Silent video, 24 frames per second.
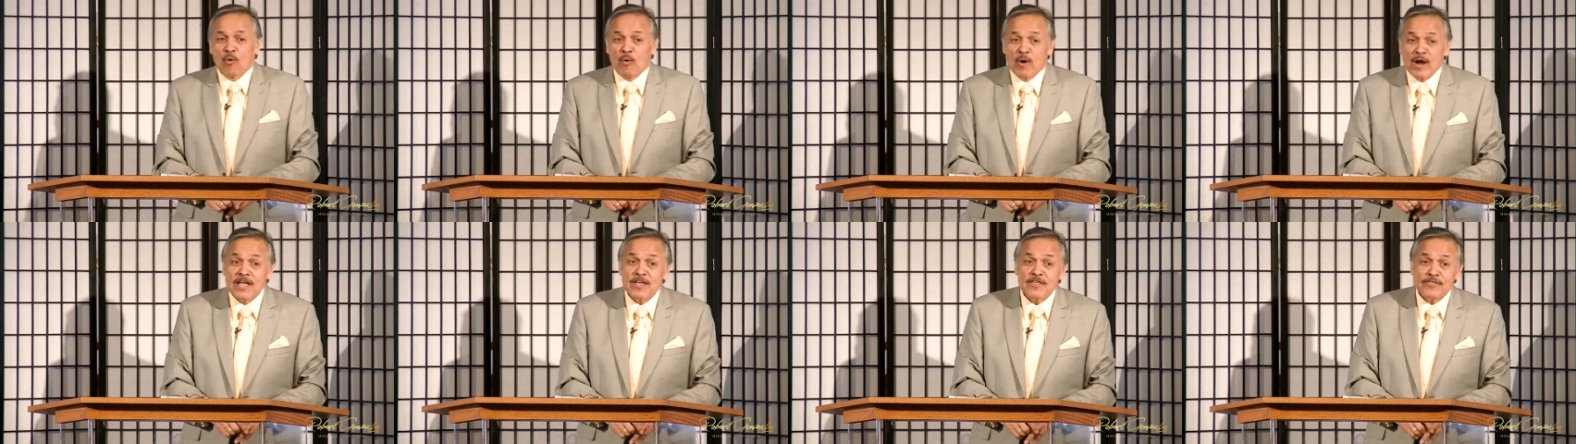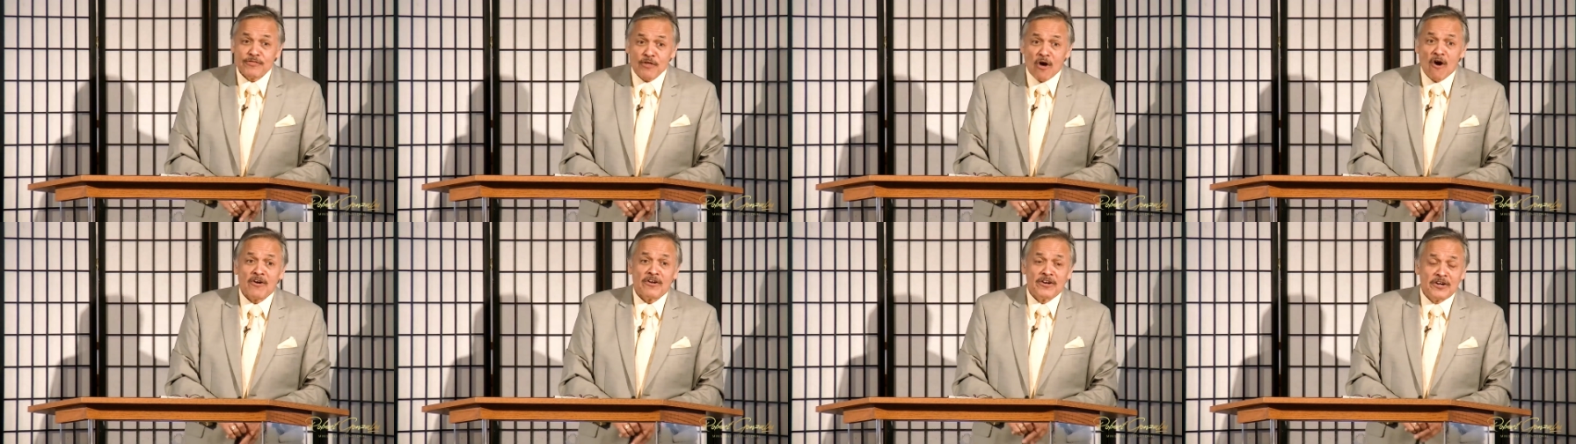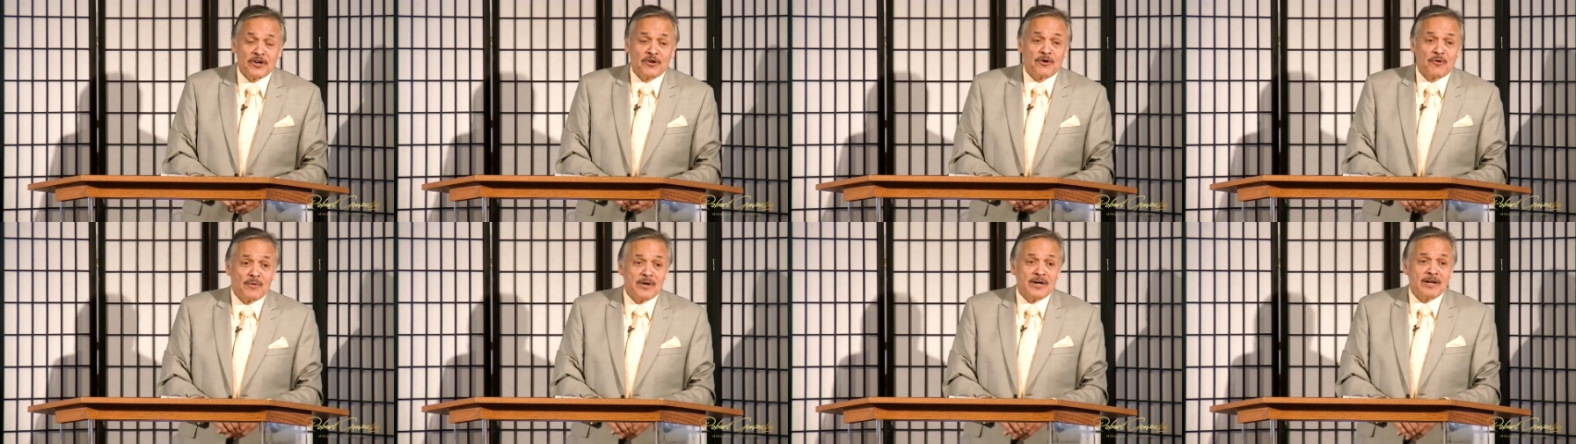We thought it
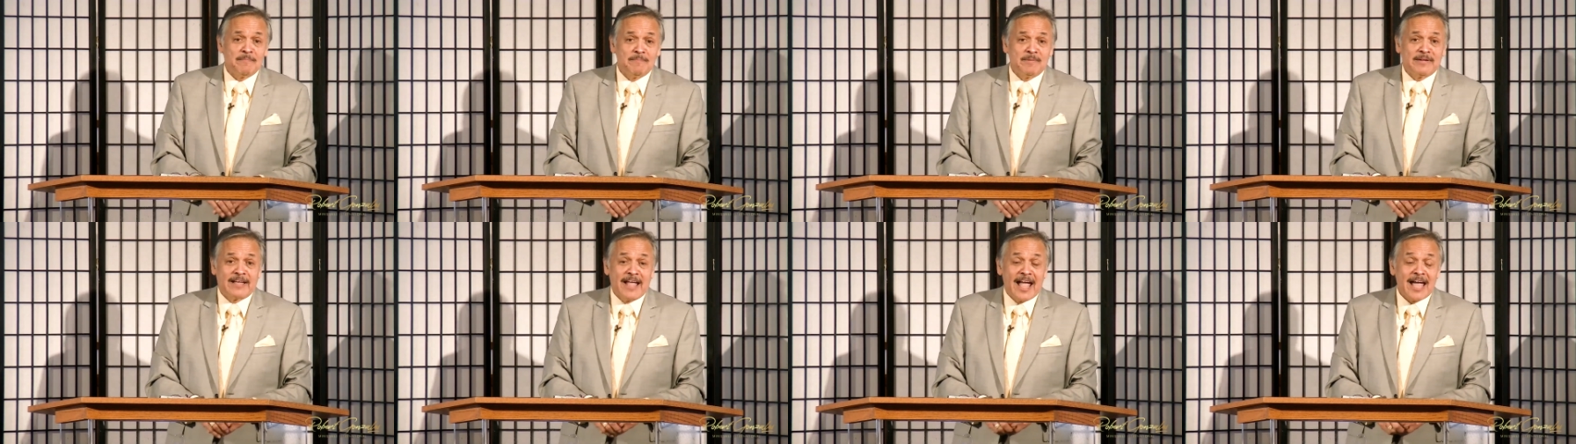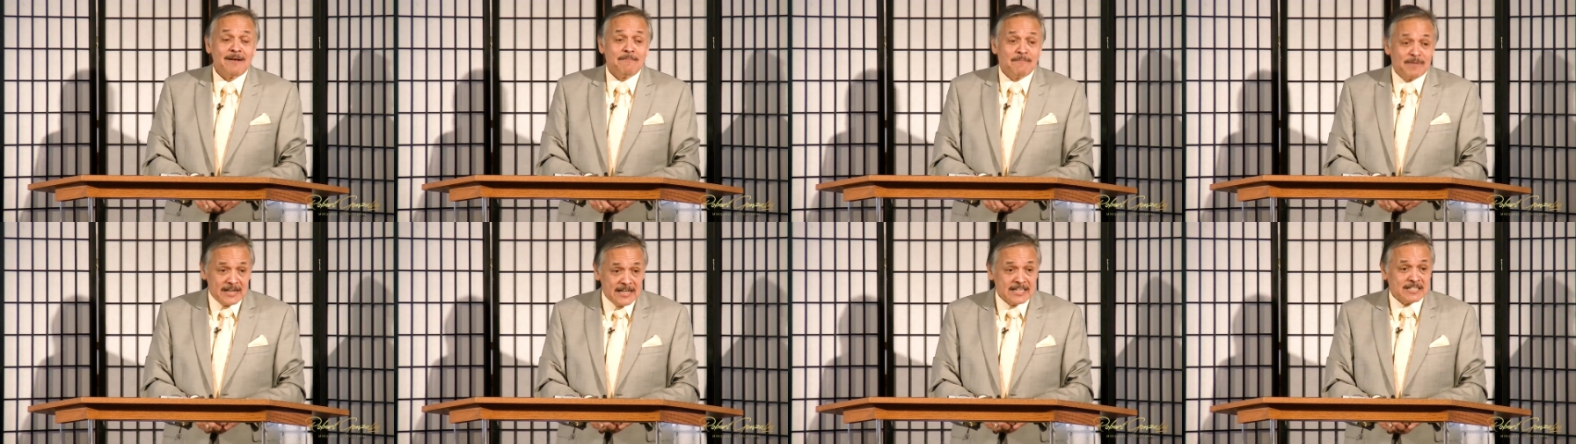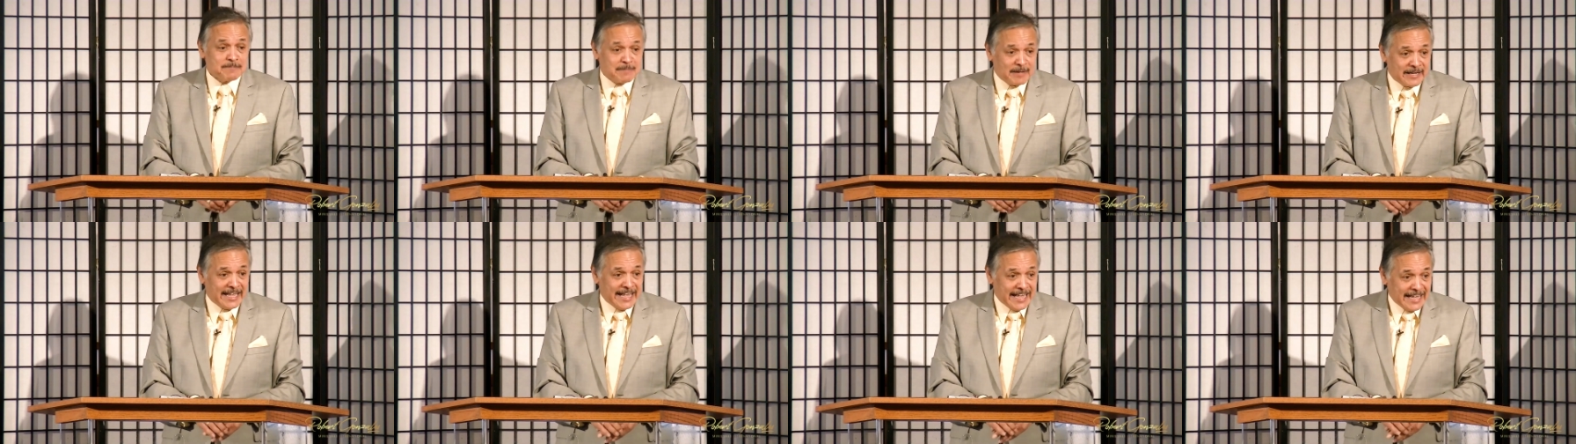already began, but it's
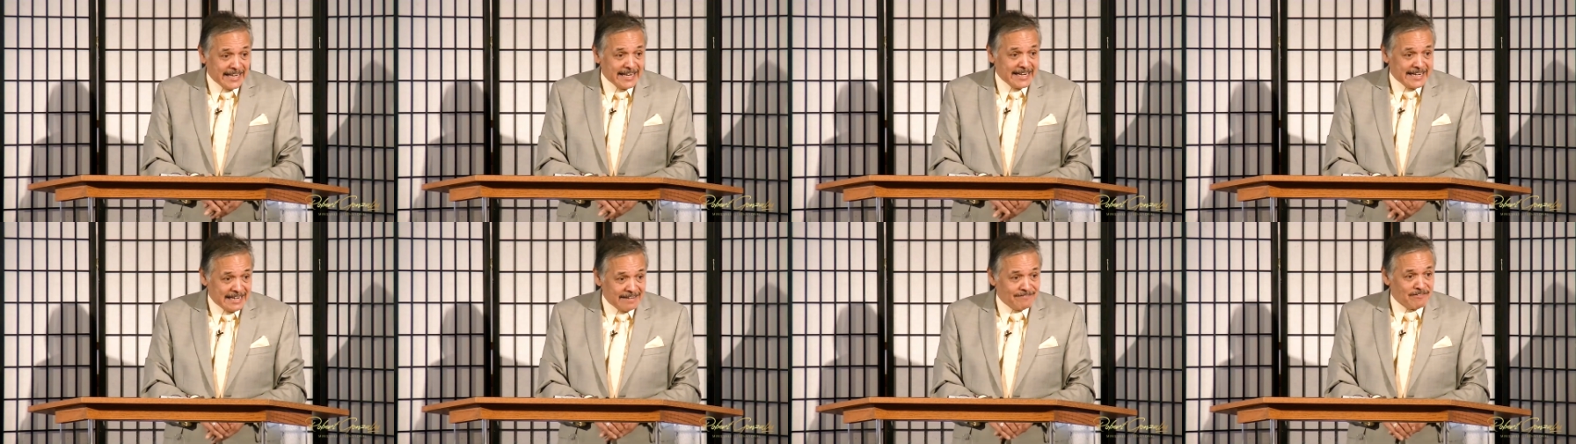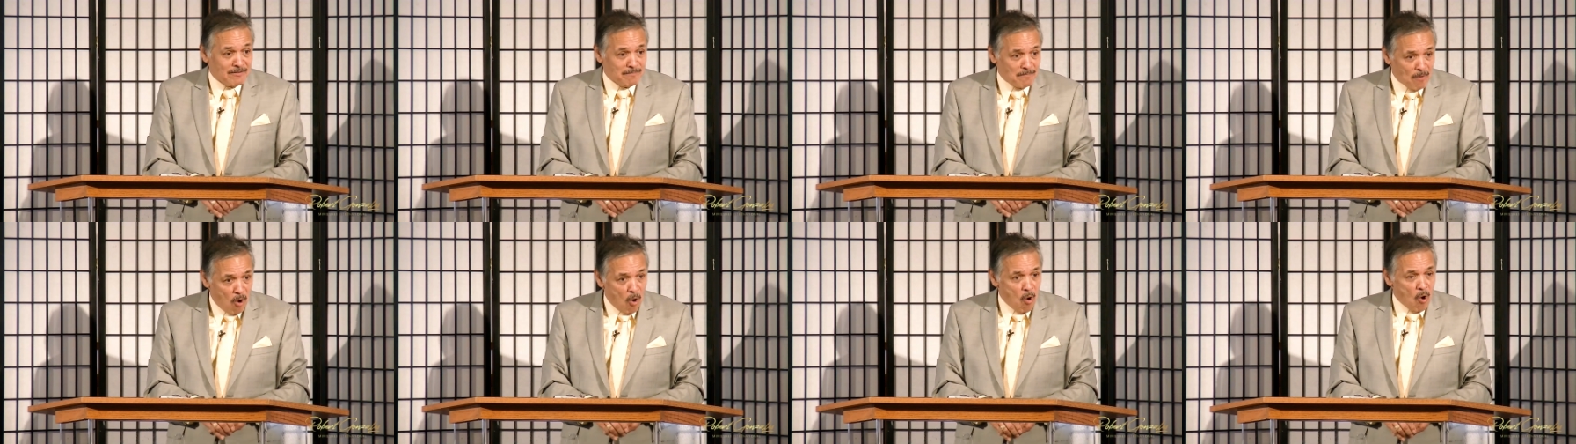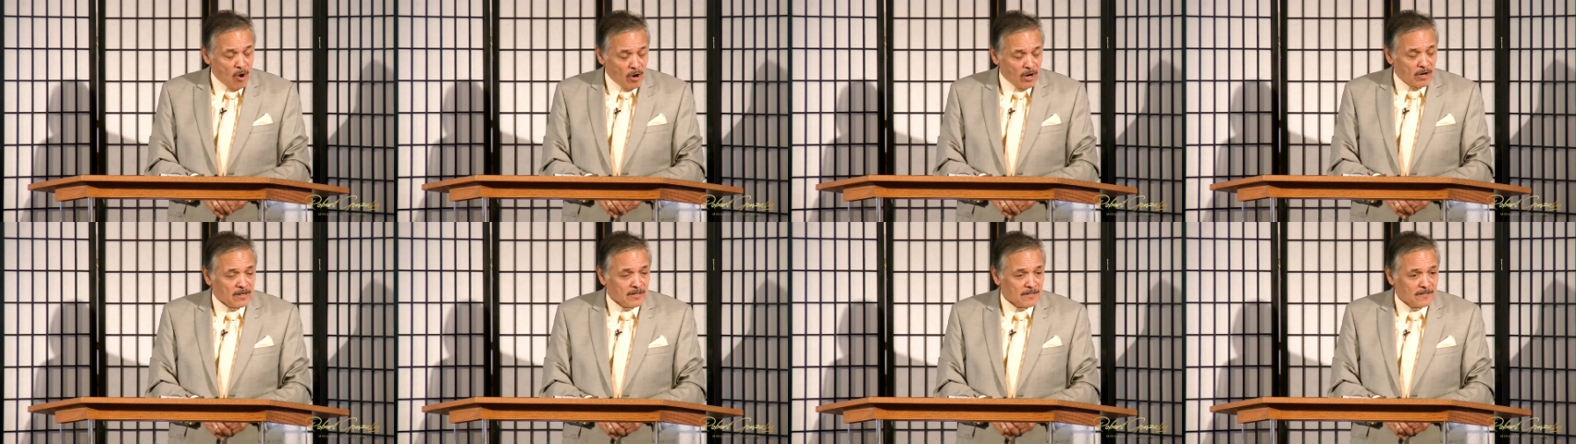beginning even
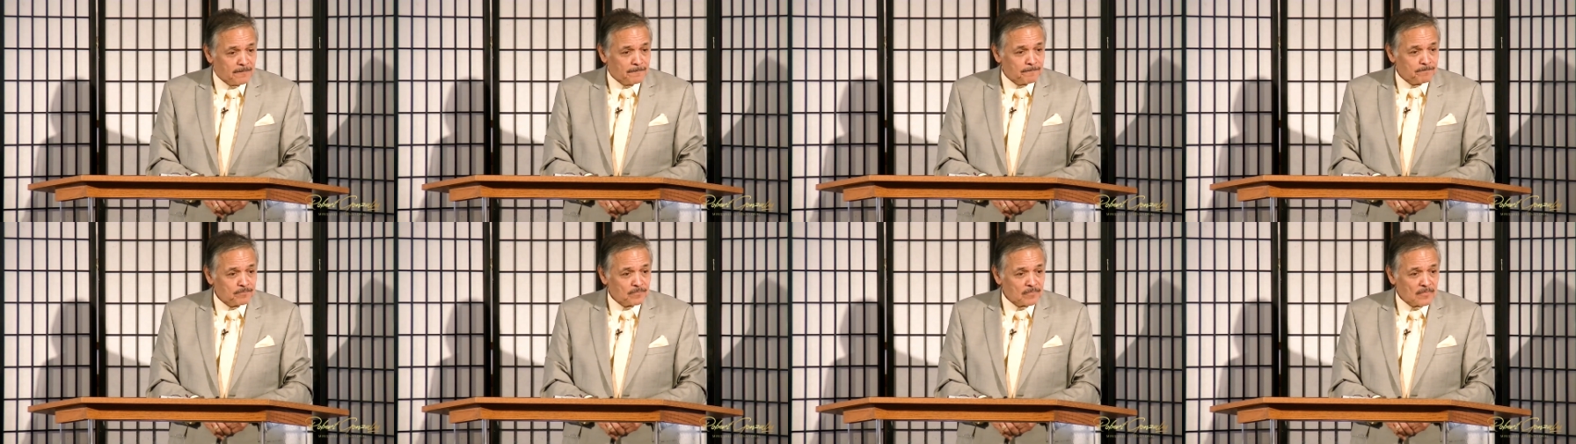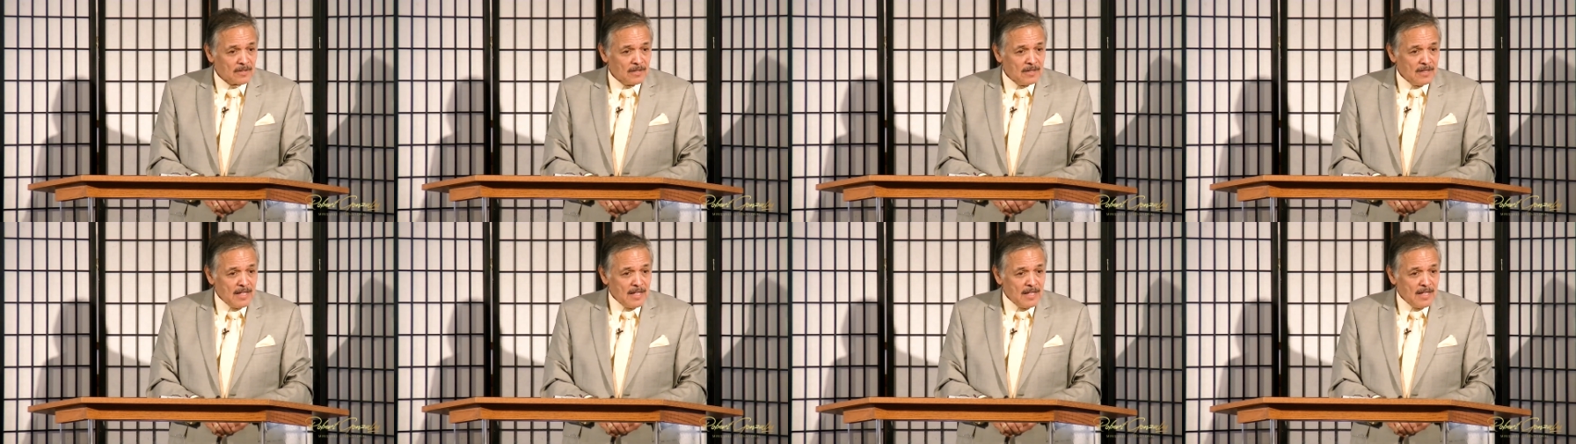more.